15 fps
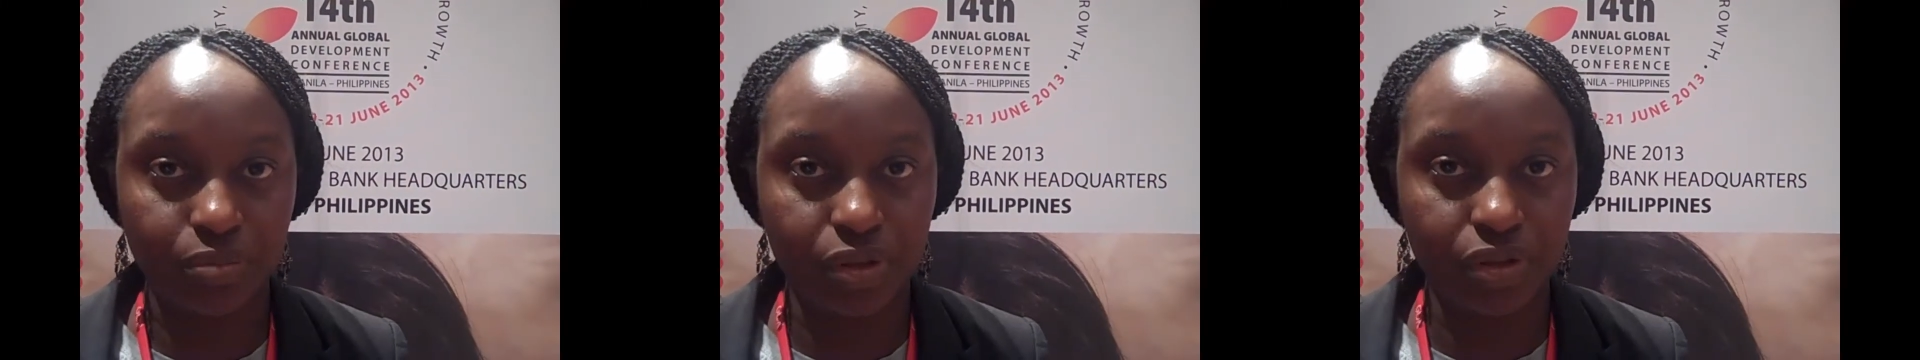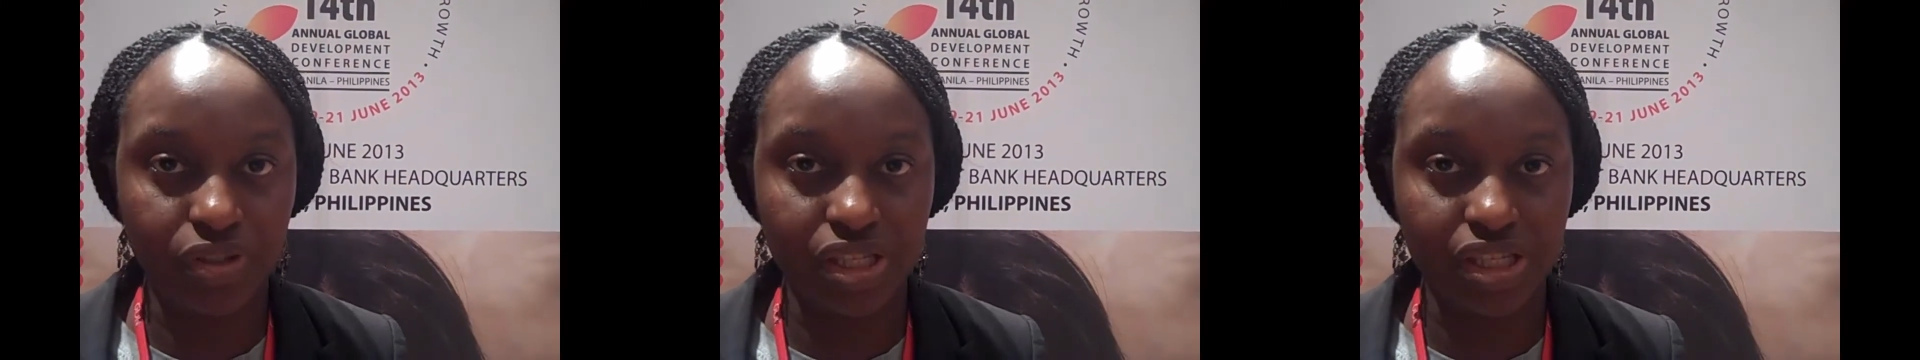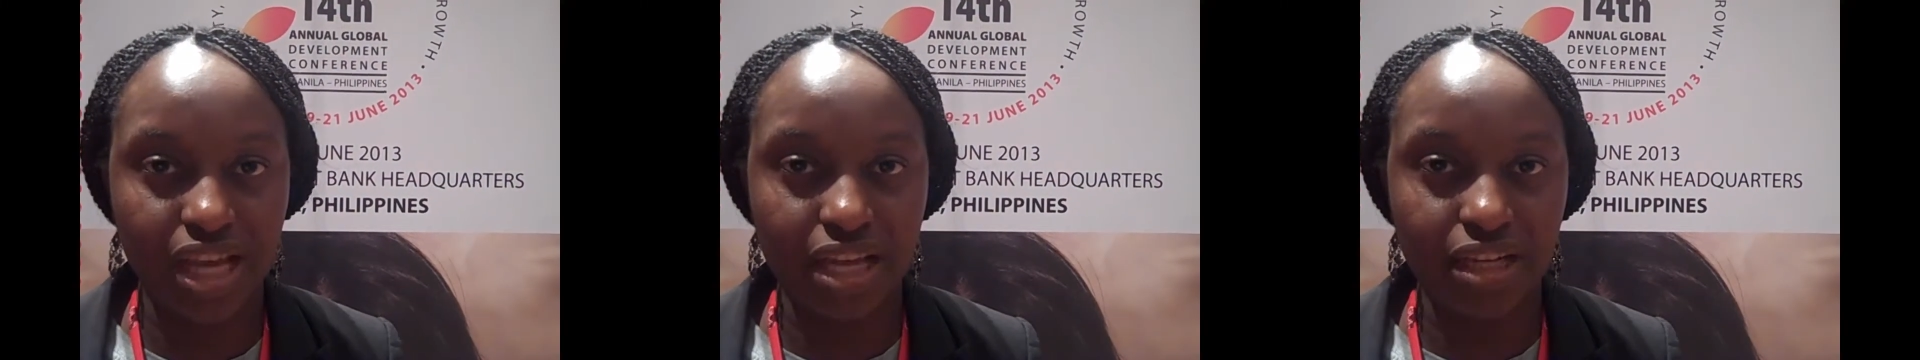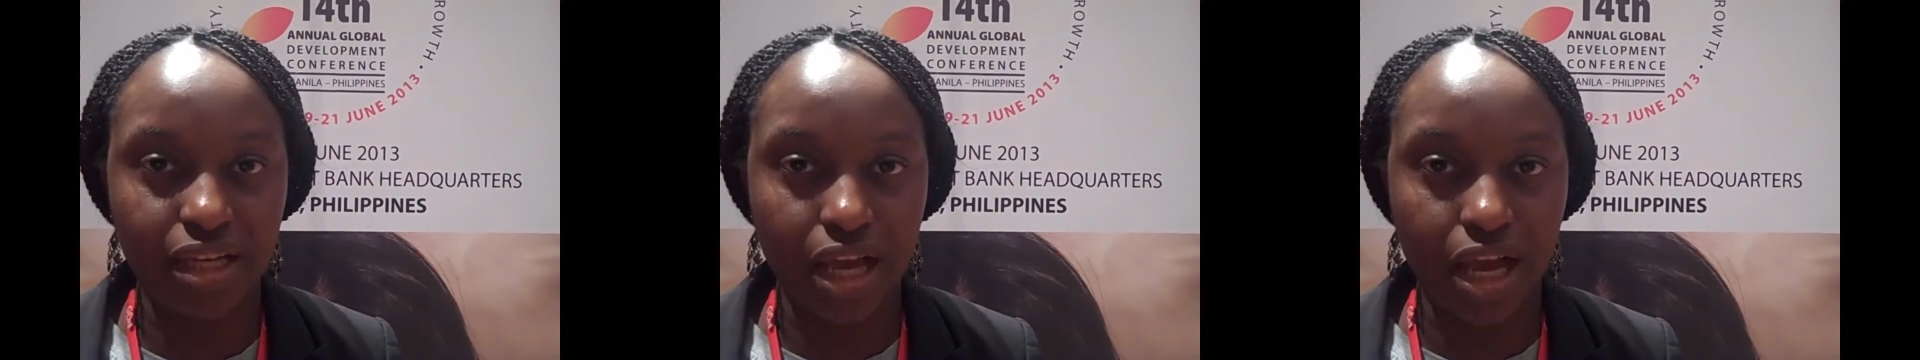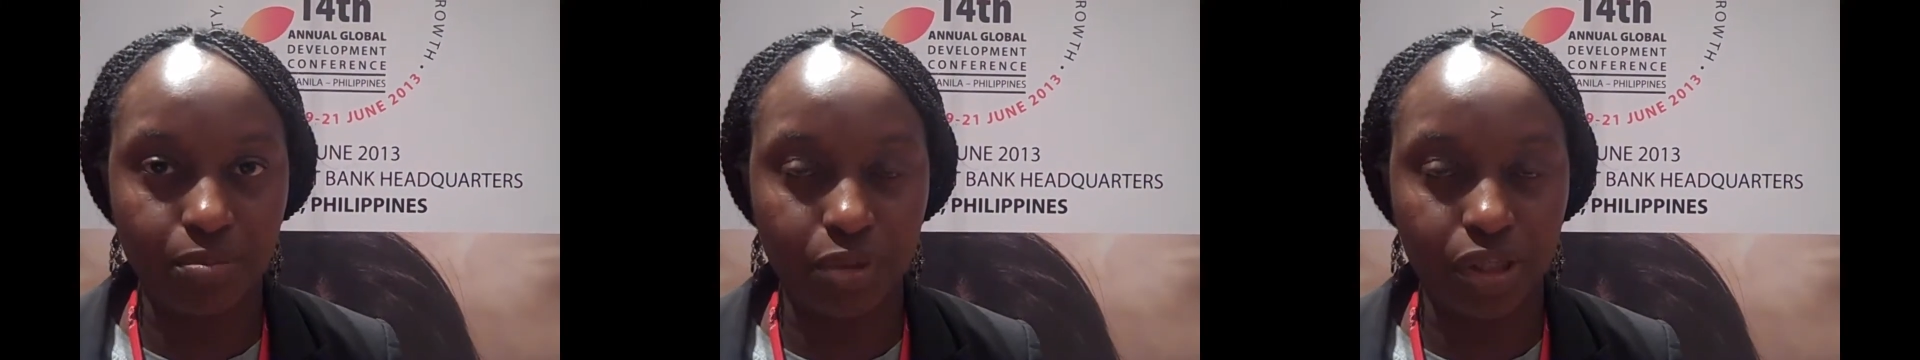because it's highly
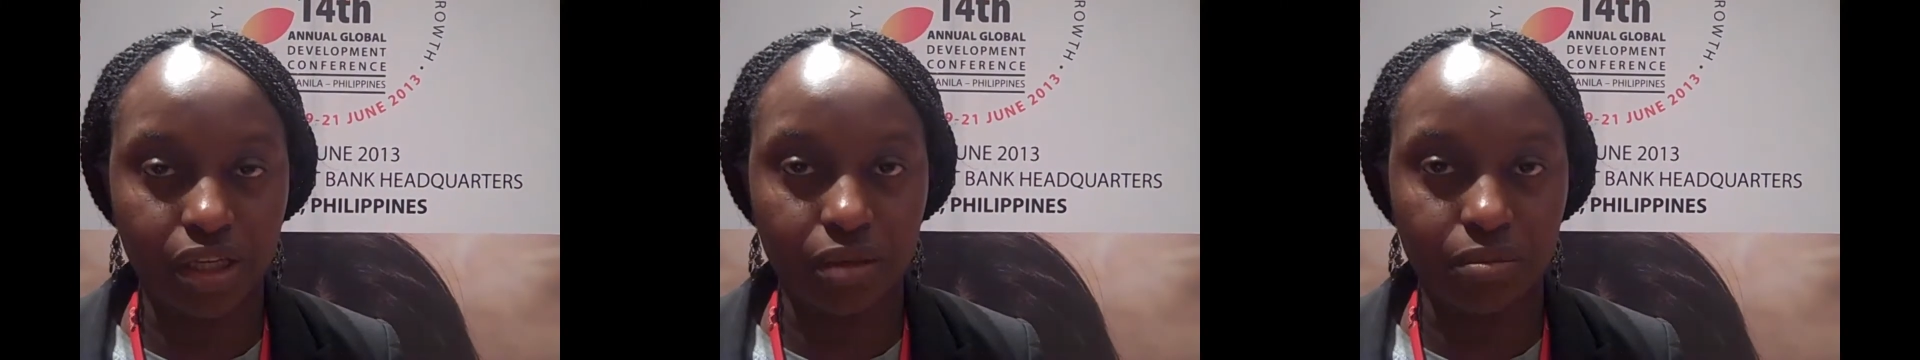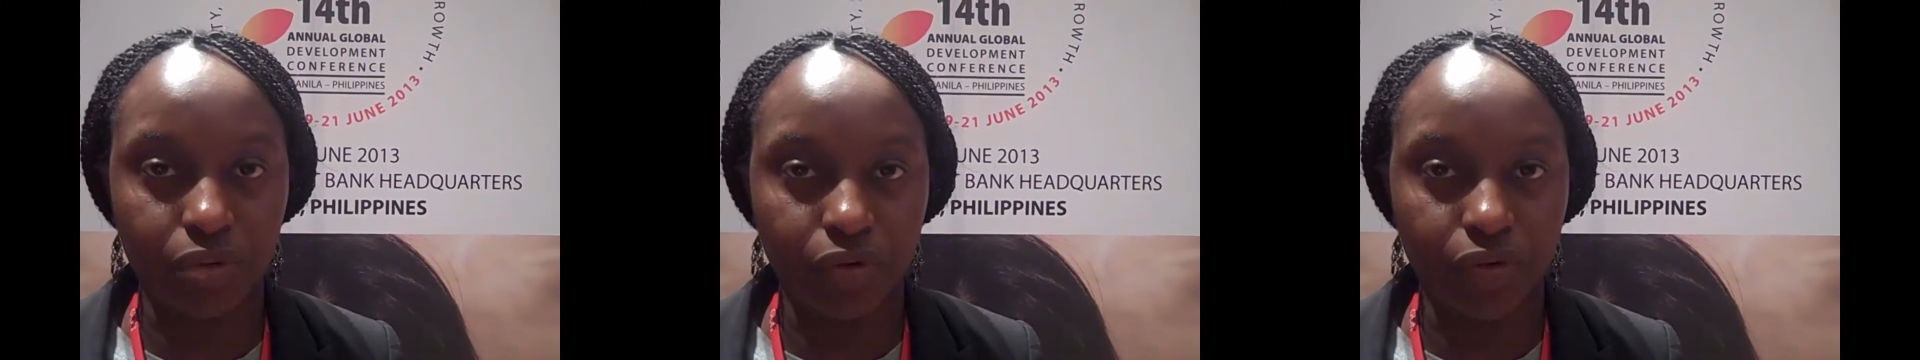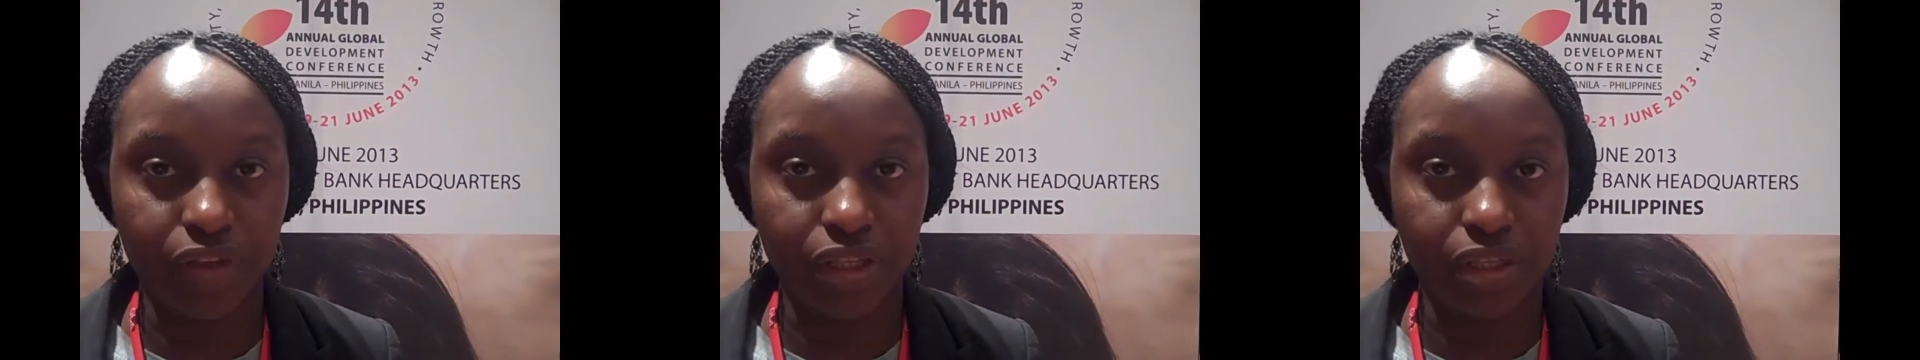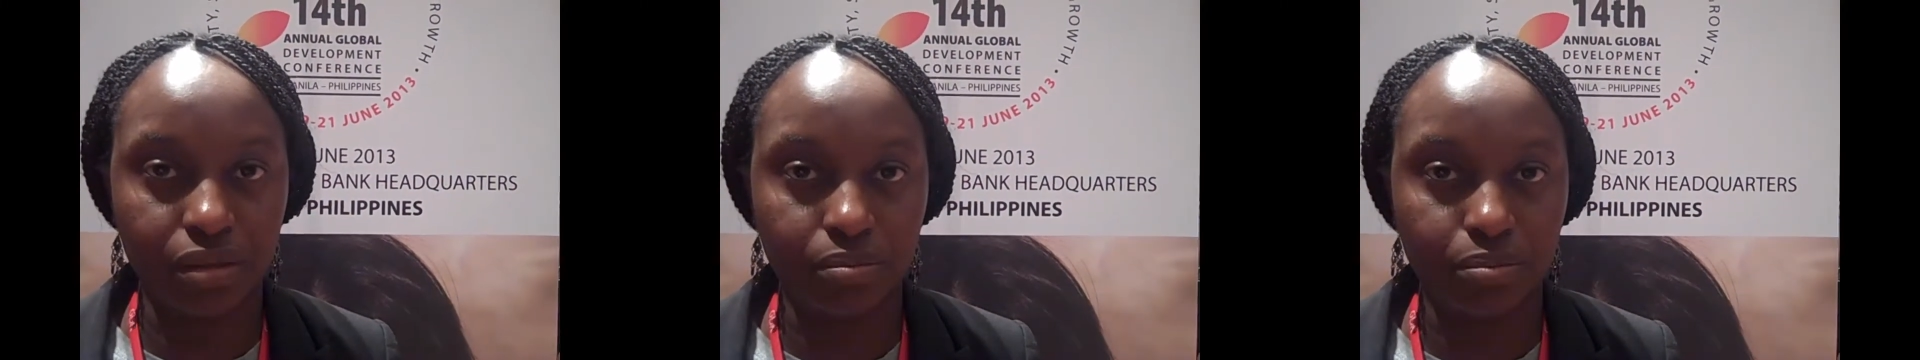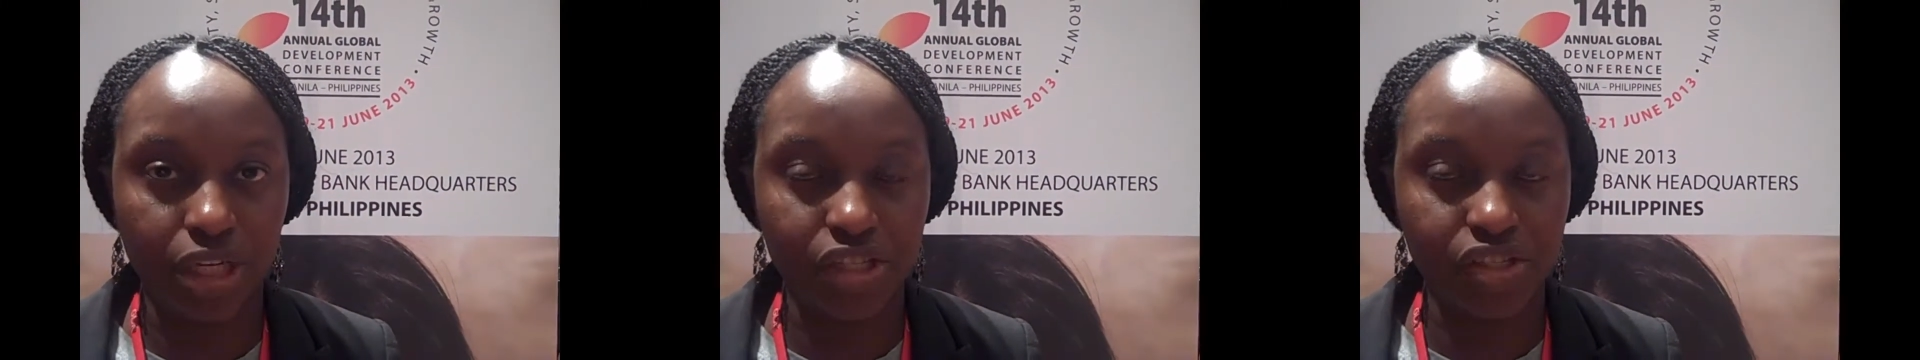applicable
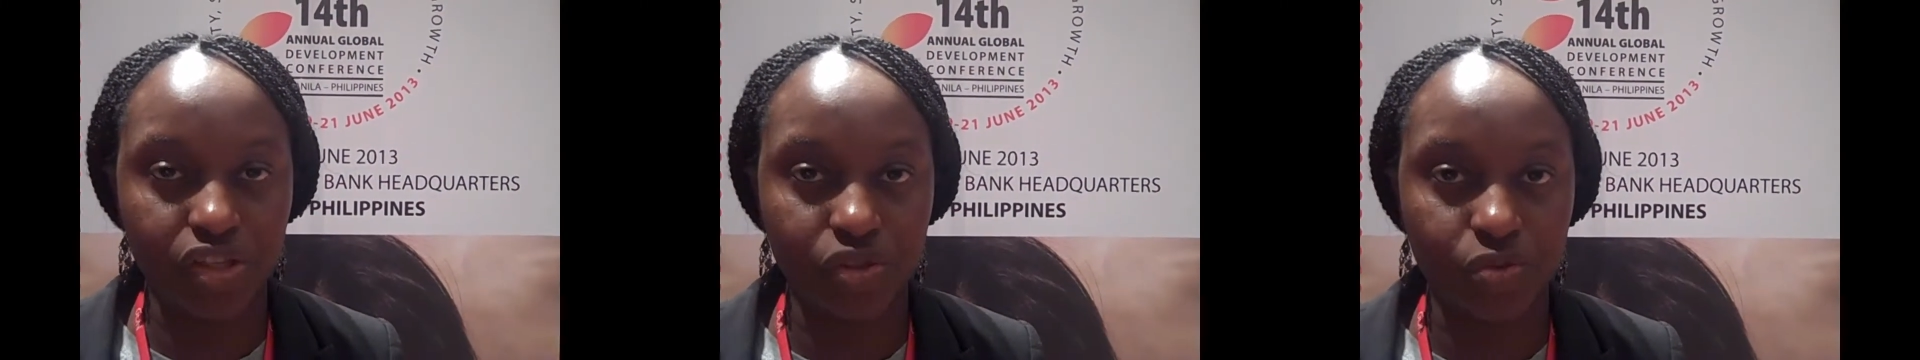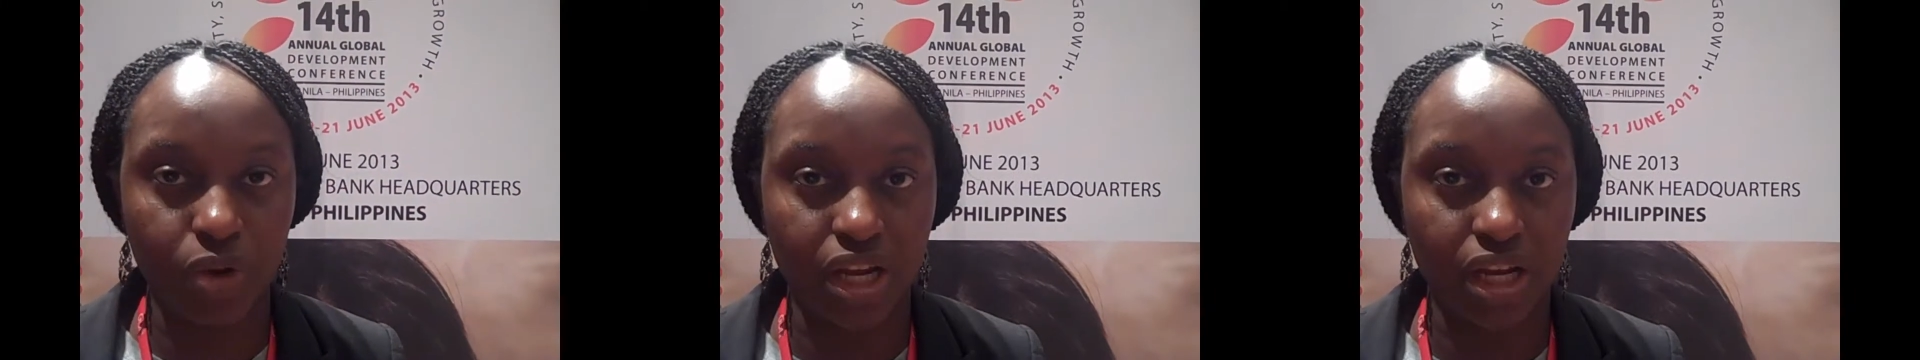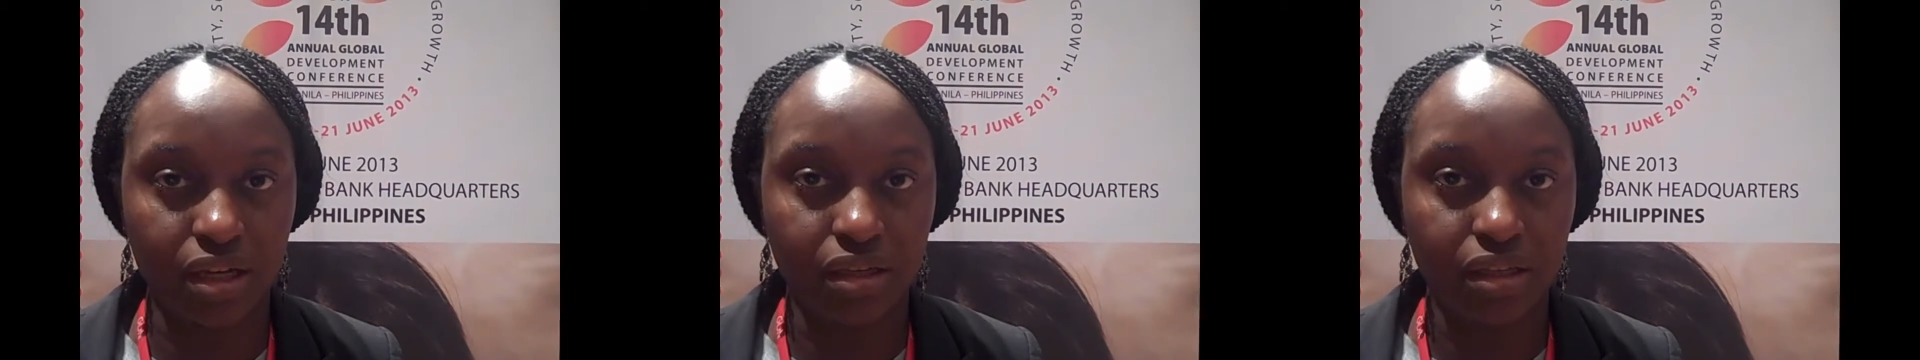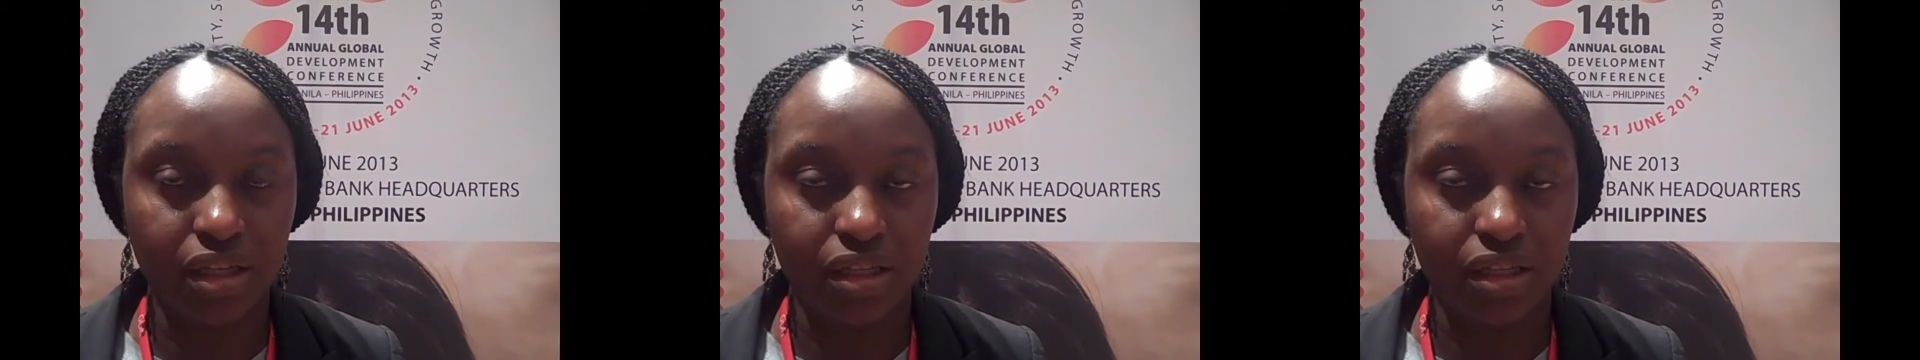in places where